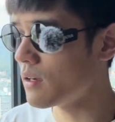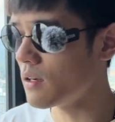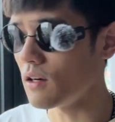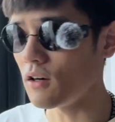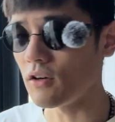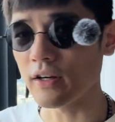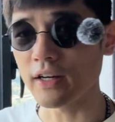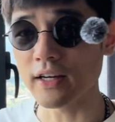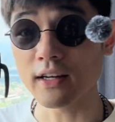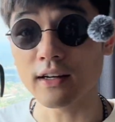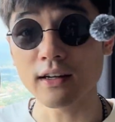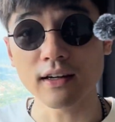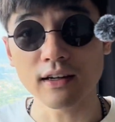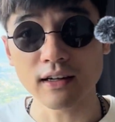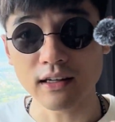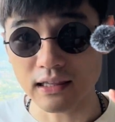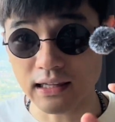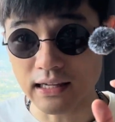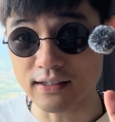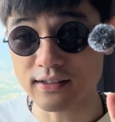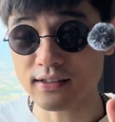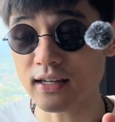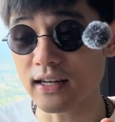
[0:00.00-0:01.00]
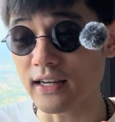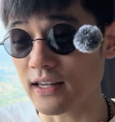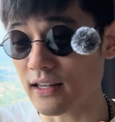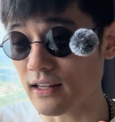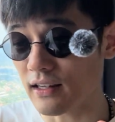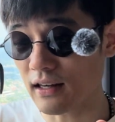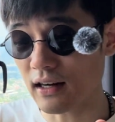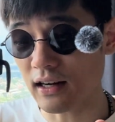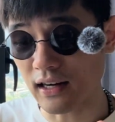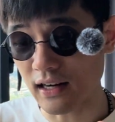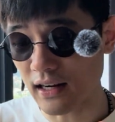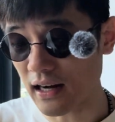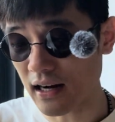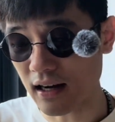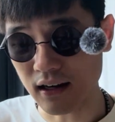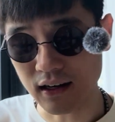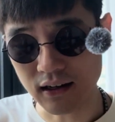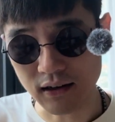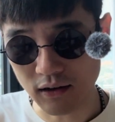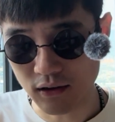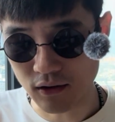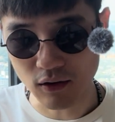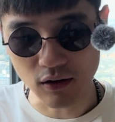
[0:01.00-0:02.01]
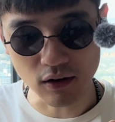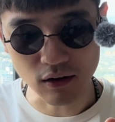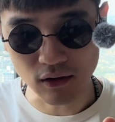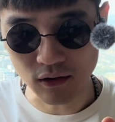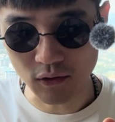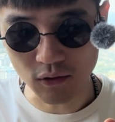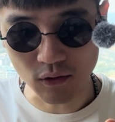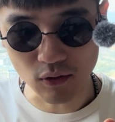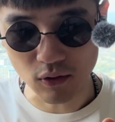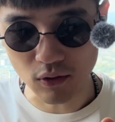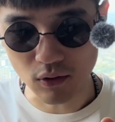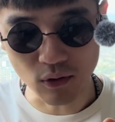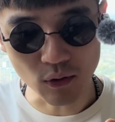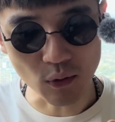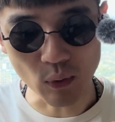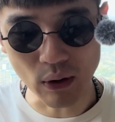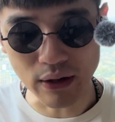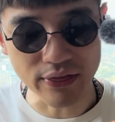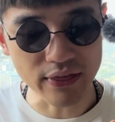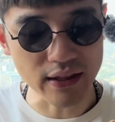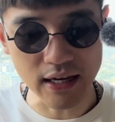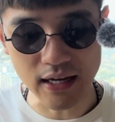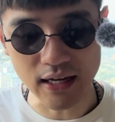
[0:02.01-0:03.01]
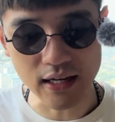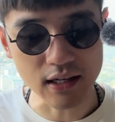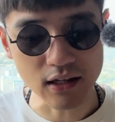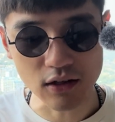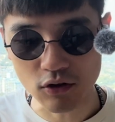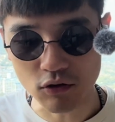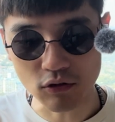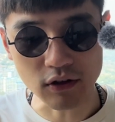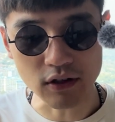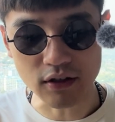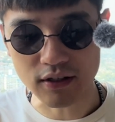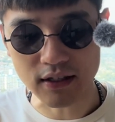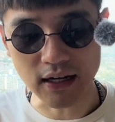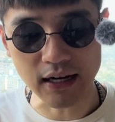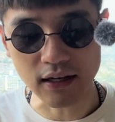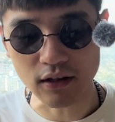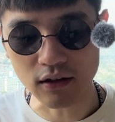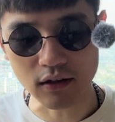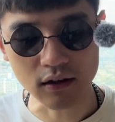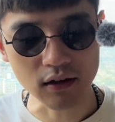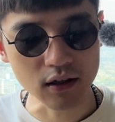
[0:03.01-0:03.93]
Okay. Let's say one day you decide,